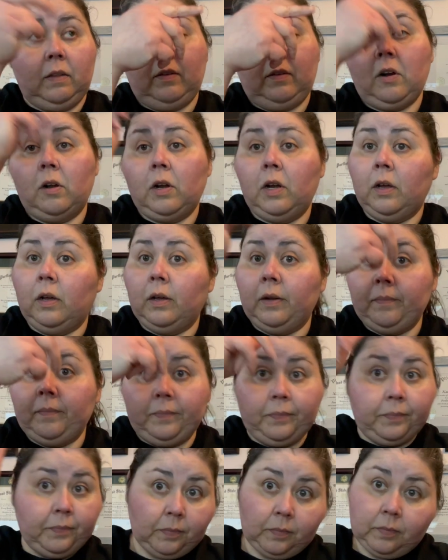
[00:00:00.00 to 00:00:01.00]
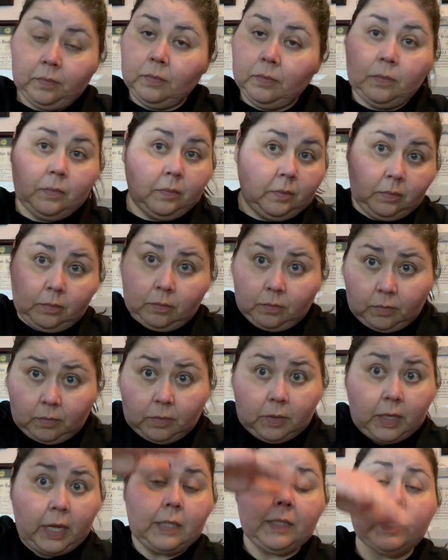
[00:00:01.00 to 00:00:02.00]
started on
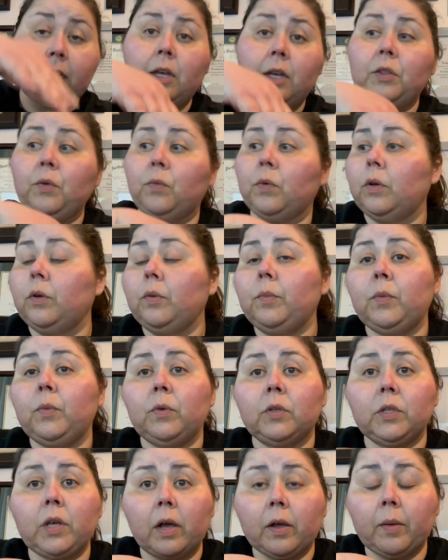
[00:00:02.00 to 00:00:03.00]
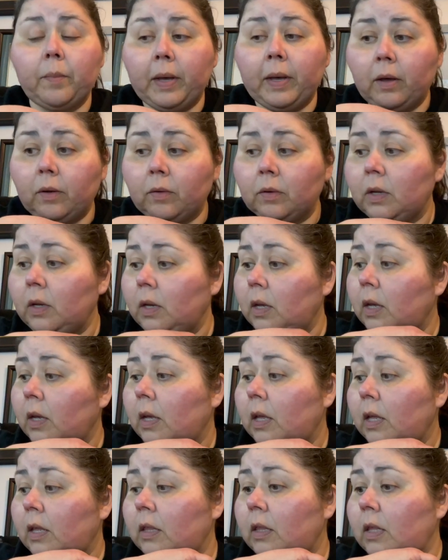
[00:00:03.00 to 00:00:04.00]
that side of the room, and we'll talk about
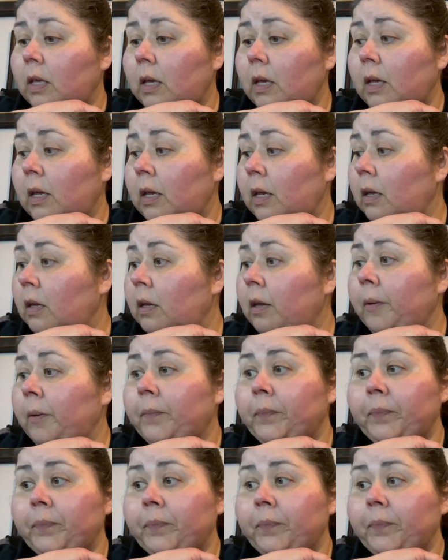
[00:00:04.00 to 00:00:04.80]
the